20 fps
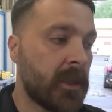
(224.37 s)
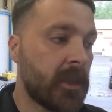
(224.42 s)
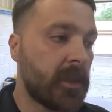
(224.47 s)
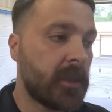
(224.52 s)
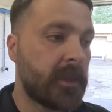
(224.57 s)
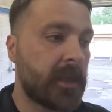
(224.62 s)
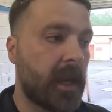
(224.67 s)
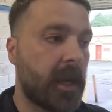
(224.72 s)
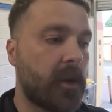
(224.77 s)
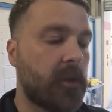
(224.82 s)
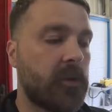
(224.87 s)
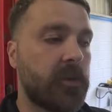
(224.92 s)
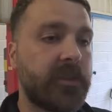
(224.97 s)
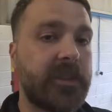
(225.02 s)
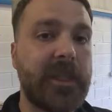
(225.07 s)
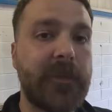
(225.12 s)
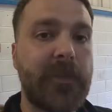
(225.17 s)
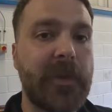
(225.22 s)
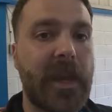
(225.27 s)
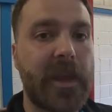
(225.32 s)
Now,
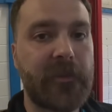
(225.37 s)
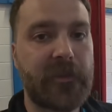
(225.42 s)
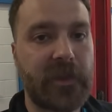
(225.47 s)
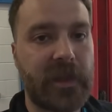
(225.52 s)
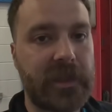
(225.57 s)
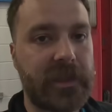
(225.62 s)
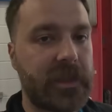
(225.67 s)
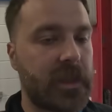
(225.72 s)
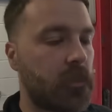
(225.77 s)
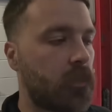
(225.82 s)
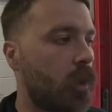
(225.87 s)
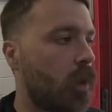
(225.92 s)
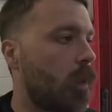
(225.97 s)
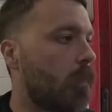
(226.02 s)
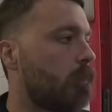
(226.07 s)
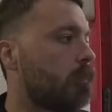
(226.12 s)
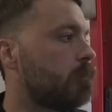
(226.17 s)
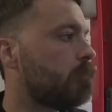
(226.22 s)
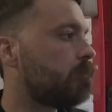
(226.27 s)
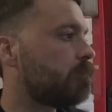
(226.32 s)
DPF light come
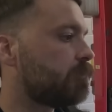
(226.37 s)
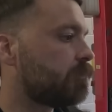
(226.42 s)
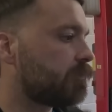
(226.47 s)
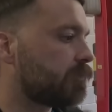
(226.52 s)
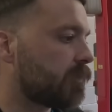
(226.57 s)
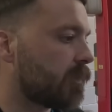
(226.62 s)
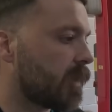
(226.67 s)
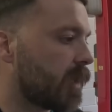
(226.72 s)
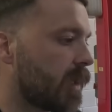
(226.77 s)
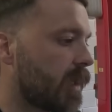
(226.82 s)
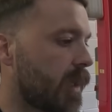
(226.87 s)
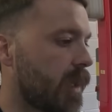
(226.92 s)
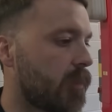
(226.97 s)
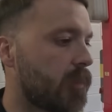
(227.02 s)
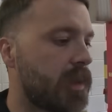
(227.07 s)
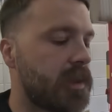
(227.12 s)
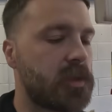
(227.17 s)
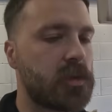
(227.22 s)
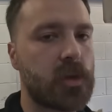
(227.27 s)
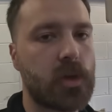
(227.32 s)
on. We
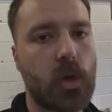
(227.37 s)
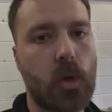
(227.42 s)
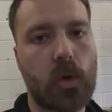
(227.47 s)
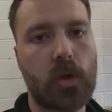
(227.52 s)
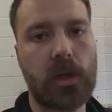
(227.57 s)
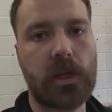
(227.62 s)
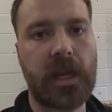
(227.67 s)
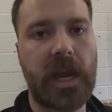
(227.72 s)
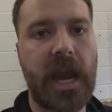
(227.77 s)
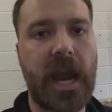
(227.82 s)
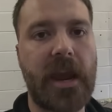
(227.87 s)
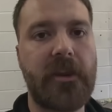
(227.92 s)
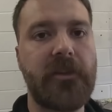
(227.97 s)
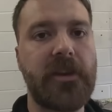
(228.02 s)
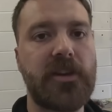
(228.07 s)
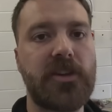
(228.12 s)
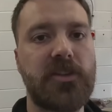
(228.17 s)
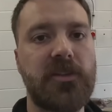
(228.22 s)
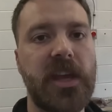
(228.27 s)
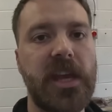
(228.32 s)
went to a local
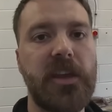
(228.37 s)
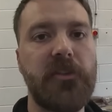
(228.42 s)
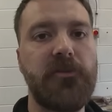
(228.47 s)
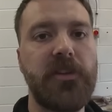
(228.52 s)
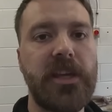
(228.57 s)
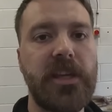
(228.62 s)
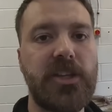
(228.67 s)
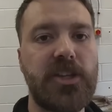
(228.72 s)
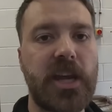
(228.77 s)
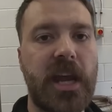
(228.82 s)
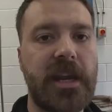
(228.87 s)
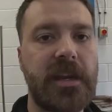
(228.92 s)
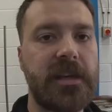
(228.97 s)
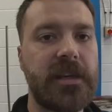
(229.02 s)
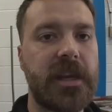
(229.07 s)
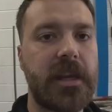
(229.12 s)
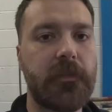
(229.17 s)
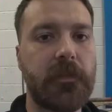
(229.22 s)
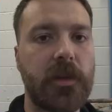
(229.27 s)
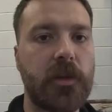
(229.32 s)
garage. They regened
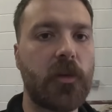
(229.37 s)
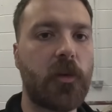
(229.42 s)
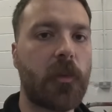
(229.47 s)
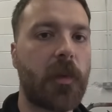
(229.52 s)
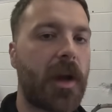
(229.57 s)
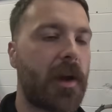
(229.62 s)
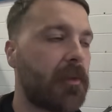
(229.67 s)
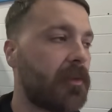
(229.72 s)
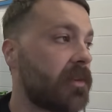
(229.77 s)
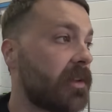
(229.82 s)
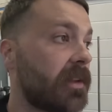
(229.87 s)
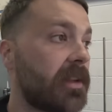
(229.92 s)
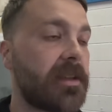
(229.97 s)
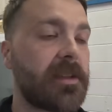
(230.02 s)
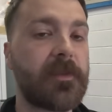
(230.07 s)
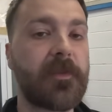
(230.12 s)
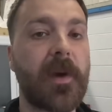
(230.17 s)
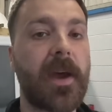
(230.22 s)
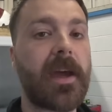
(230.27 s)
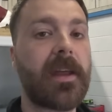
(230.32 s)
it. Let me go back where the
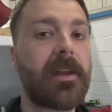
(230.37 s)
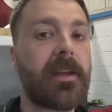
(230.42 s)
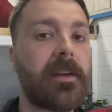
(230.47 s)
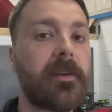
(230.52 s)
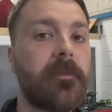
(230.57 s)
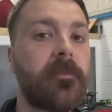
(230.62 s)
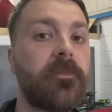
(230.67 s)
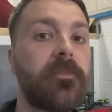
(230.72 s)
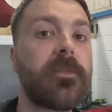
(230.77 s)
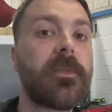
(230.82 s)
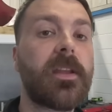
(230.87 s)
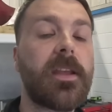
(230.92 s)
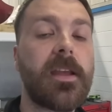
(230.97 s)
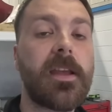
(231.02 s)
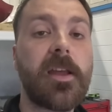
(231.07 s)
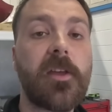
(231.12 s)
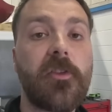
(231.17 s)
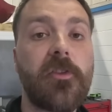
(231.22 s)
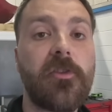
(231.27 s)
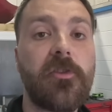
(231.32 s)
light's better.
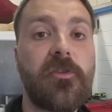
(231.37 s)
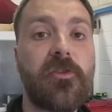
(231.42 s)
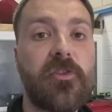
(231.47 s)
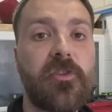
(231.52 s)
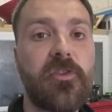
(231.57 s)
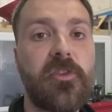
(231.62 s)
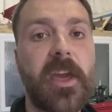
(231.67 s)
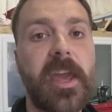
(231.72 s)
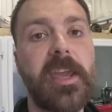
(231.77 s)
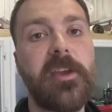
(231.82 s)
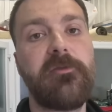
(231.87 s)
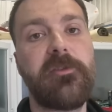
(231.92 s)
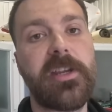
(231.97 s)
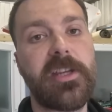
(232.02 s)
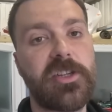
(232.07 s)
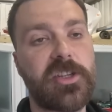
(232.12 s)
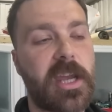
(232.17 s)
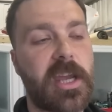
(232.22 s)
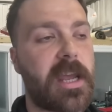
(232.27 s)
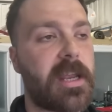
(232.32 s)
They
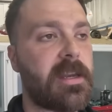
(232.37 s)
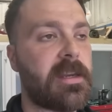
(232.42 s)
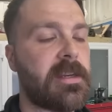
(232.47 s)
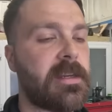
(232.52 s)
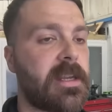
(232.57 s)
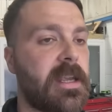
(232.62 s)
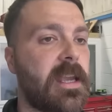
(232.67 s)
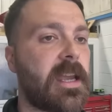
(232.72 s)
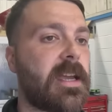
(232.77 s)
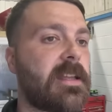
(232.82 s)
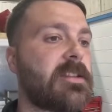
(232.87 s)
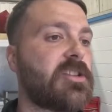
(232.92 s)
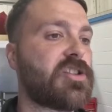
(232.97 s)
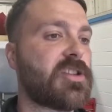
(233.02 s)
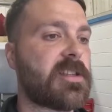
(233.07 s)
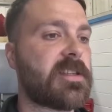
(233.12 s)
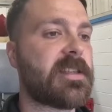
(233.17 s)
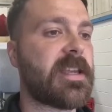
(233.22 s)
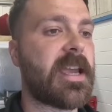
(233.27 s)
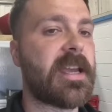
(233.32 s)
regened it and
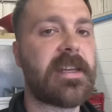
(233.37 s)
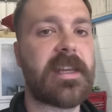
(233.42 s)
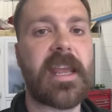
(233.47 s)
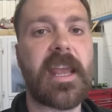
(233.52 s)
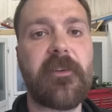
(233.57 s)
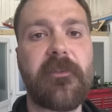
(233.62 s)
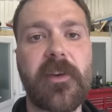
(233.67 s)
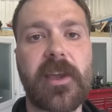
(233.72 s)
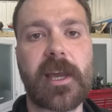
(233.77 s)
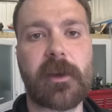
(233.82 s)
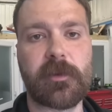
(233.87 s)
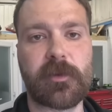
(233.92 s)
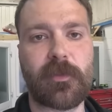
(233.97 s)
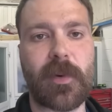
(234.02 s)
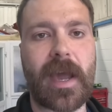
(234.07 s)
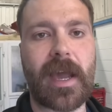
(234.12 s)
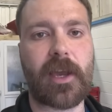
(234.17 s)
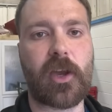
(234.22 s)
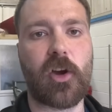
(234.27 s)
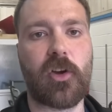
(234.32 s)
just said, if it comes
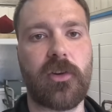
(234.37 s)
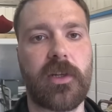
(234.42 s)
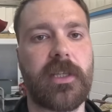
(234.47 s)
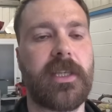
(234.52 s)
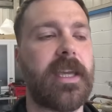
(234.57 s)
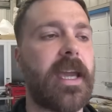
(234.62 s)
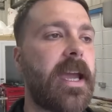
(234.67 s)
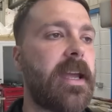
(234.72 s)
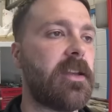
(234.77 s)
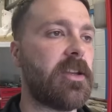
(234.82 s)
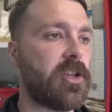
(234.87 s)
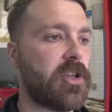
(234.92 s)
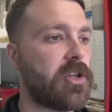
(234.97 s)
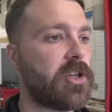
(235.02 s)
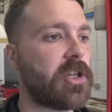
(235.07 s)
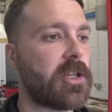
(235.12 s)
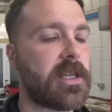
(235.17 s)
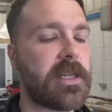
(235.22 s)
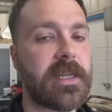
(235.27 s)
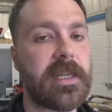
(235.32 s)
back on again, you're
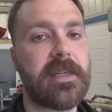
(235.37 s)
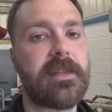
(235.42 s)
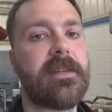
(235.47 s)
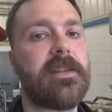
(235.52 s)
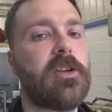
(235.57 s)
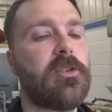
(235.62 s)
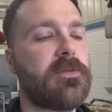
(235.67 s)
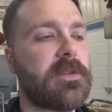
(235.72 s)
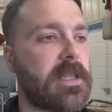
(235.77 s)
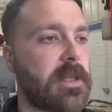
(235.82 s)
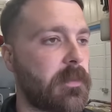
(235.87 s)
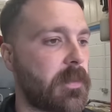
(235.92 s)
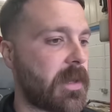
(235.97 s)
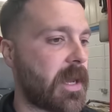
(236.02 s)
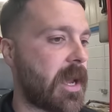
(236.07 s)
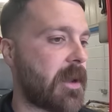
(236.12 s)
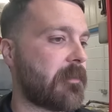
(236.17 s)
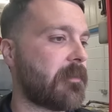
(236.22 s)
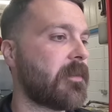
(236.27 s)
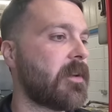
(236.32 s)
going to need a new
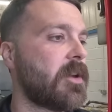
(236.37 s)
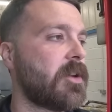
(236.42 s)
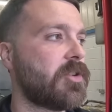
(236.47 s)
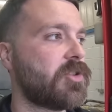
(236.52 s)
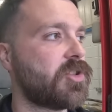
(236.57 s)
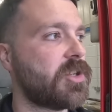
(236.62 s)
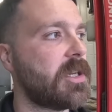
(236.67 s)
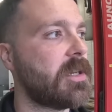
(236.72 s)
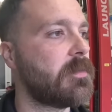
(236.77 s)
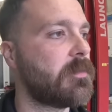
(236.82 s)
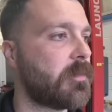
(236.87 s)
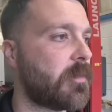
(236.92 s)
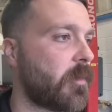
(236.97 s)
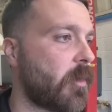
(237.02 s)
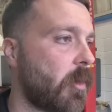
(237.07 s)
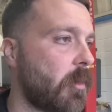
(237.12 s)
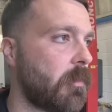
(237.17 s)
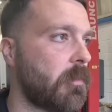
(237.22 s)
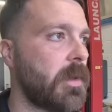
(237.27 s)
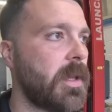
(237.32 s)
DPF. She
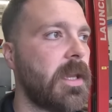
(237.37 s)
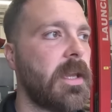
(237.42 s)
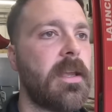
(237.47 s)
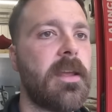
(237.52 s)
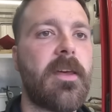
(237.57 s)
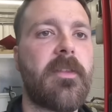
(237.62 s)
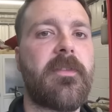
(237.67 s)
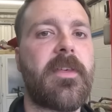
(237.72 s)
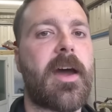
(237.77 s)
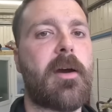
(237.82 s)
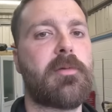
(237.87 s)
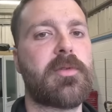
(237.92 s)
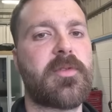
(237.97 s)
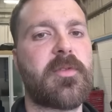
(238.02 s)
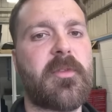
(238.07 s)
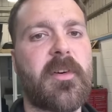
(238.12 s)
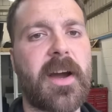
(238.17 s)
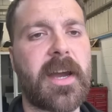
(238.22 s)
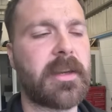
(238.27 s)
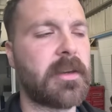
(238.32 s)
informed me that was
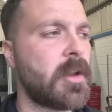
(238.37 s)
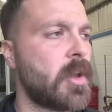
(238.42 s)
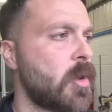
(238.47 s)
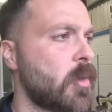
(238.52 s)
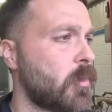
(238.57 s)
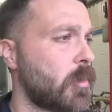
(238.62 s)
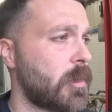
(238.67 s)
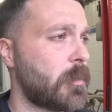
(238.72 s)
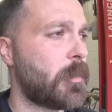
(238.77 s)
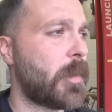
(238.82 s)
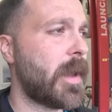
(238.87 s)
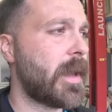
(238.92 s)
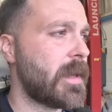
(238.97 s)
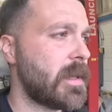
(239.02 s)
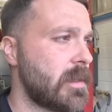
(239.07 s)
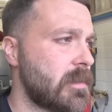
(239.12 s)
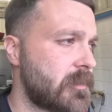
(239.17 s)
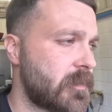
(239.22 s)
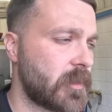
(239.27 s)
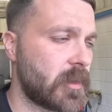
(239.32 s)
fine. We
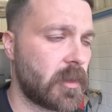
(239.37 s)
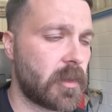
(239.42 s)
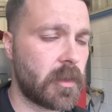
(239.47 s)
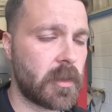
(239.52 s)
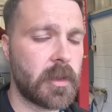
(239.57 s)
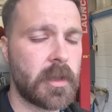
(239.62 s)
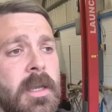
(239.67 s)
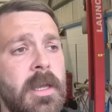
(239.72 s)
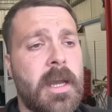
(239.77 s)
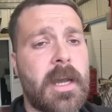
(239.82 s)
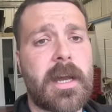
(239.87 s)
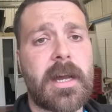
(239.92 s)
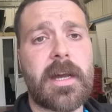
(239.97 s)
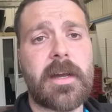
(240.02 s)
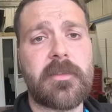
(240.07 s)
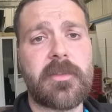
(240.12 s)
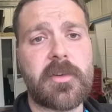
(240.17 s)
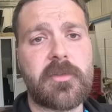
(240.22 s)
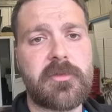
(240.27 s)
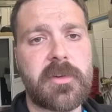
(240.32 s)
paid for
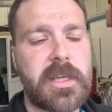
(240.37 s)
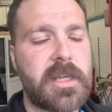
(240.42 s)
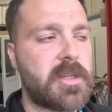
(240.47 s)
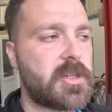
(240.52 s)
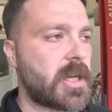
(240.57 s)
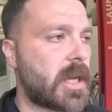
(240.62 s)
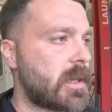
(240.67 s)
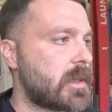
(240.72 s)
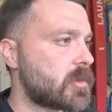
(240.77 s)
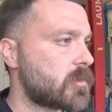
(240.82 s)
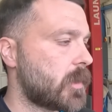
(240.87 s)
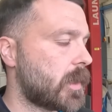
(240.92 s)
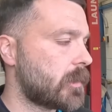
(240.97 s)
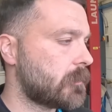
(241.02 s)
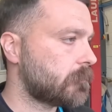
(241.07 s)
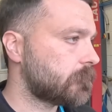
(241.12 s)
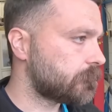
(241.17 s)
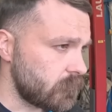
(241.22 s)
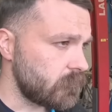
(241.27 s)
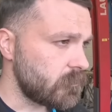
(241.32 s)
the regen as well.
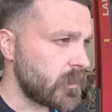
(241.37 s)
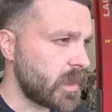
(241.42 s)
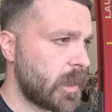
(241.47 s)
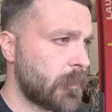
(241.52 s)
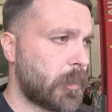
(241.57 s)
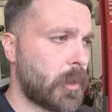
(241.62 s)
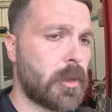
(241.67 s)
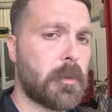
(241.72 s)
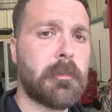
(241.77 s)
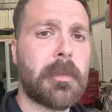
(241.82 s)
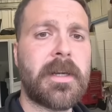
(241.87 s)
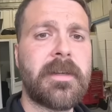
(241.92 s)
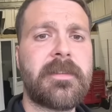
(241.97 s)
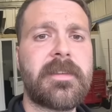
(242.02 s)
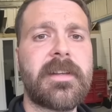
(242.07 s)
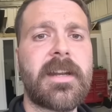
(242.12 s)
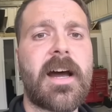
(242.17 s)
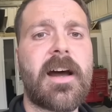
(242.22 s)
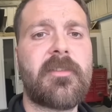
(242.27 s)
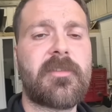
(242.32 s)
About a month
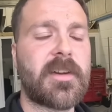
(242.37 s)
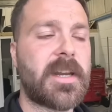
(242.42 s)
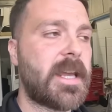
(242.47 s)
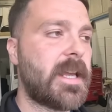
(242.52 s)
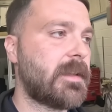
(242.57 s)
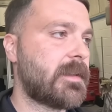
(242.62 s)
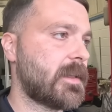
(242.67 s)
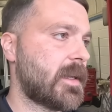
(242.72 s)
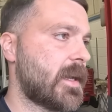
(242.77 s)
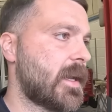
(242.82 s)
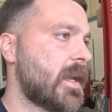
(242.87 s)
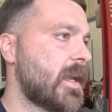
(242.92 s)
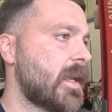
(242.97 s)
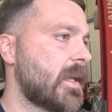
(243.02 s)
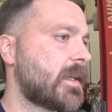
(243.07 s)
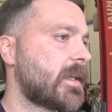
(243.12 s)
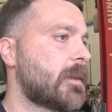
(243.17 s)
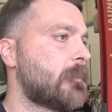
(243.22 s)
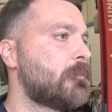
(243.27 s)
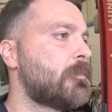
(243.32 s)
and a half later,
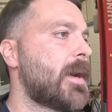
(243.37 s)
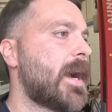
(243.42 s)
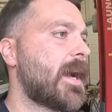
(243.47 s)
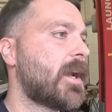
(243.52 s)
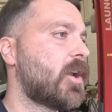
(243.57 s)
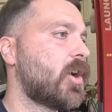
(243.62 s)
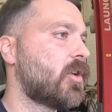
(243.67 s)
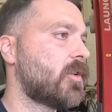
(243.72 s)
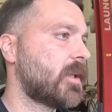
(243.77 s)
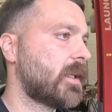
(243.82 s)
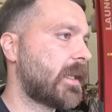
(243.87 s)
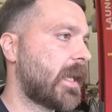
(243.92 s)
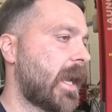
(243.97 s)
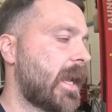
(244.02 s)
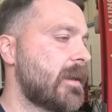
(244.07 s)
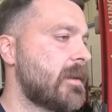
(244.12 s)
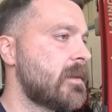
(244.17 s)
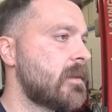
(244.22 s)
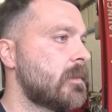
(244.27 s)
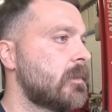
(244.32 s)
it come back on
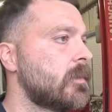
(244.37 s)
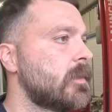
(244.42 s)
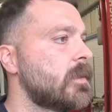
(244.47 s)
again.